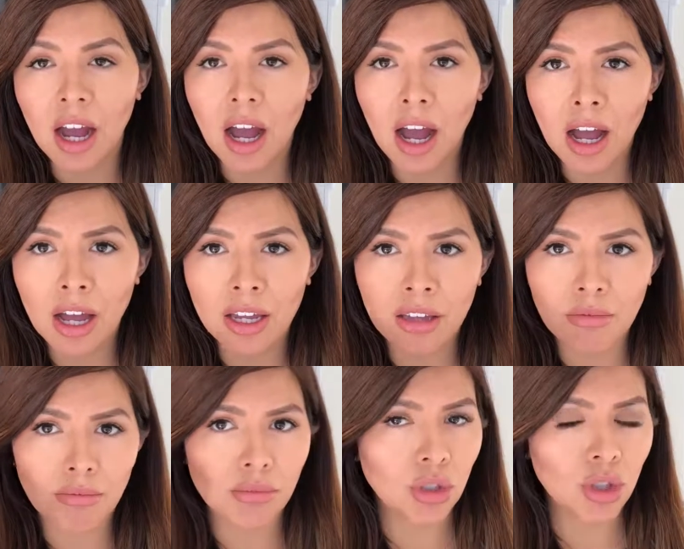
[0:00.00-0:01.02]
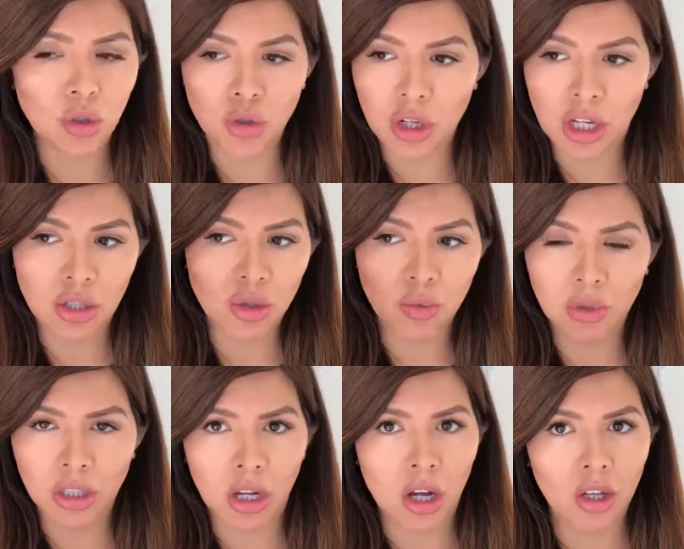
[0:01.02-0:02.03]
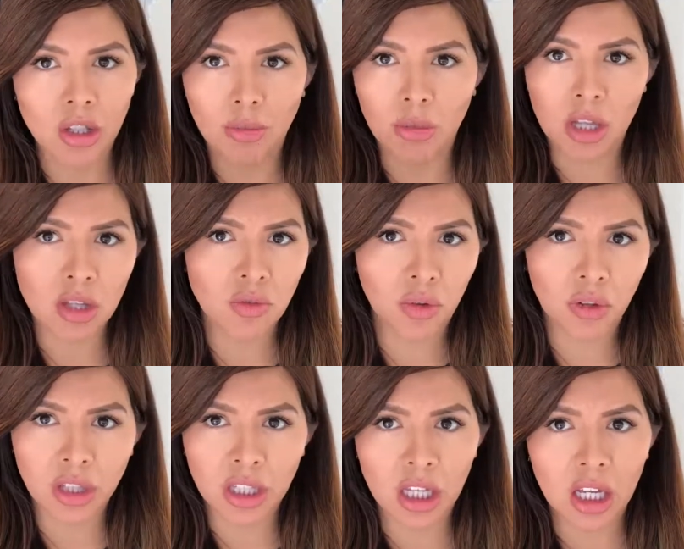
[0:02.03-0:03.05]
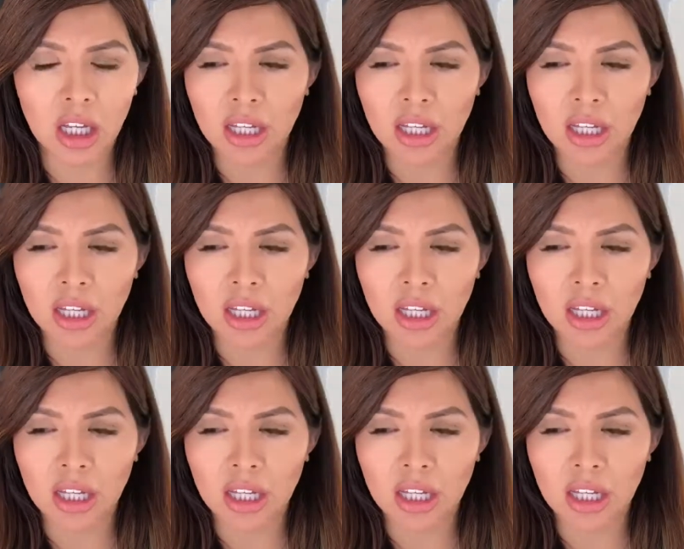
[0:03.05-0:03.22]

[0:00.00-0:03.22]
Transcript: I, you know, try to do really awesome things for Aaliyah.